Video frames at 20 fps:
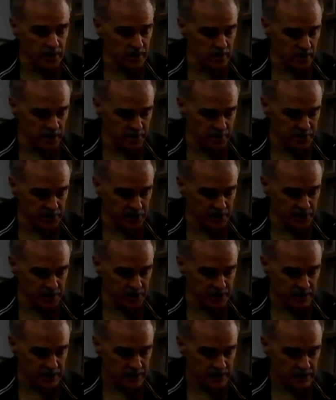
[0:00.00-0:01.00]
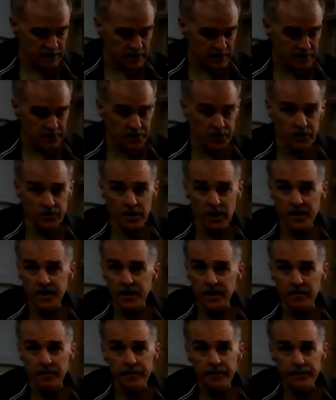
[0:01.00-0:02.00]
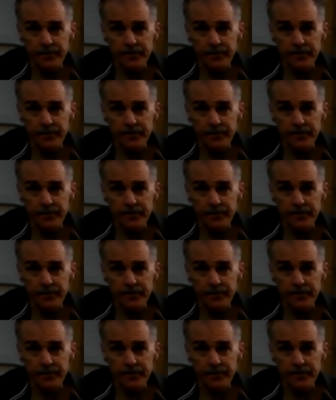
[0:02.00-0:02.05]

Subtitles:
climate change: do nothing.